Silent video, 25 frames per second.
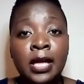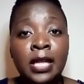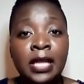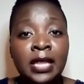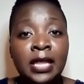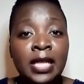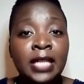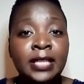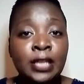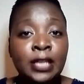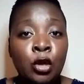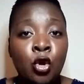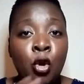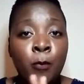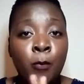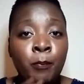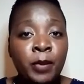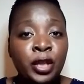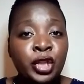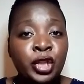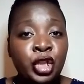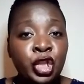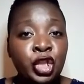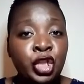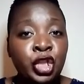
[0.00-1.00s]
There's a
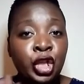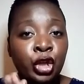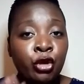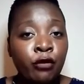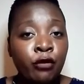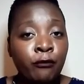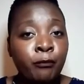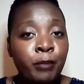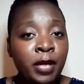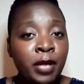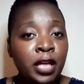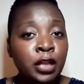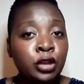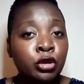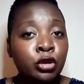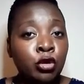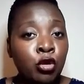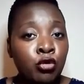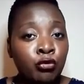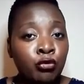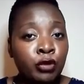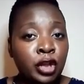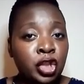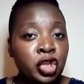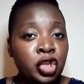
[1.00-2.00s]
competition of being so
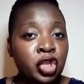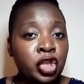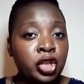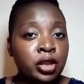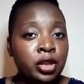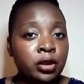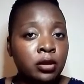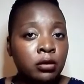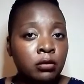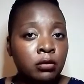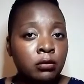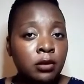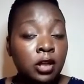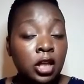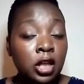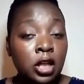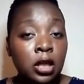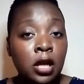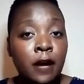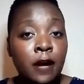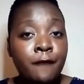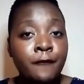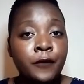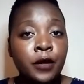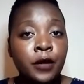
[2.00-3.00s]
rich in
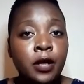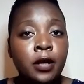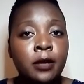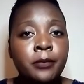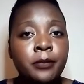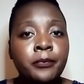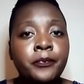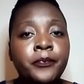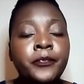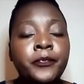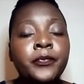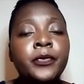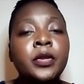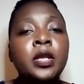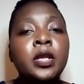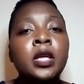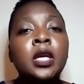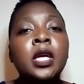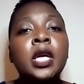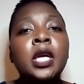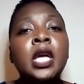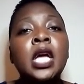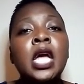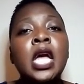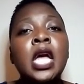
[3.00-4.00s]
Africa.
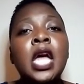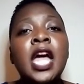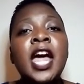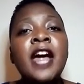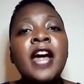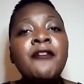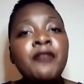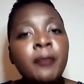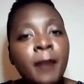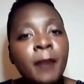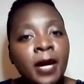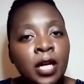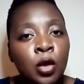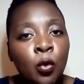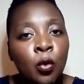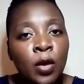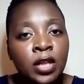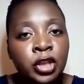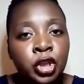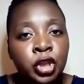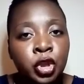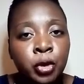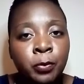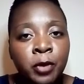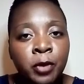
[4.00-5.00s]
Everybody
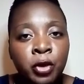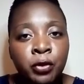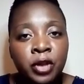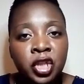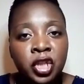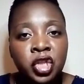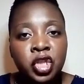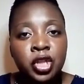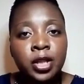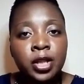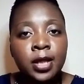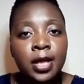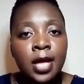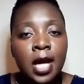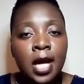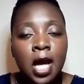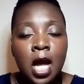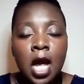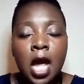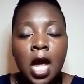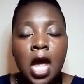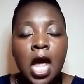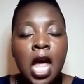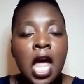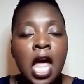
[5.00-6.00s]
wants to be rich.
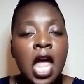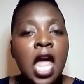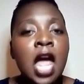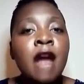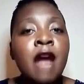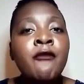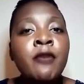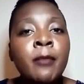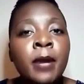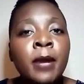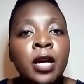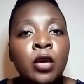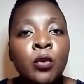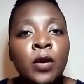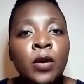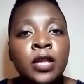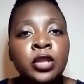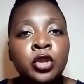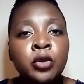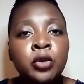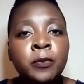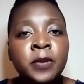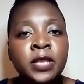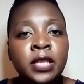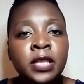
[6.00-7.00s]
Everybody wants
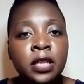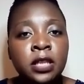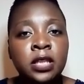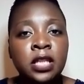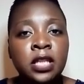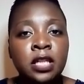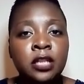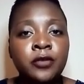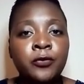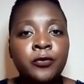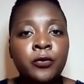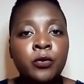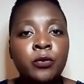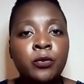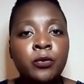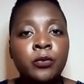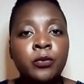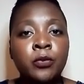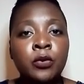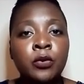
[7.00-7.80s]
to be successful.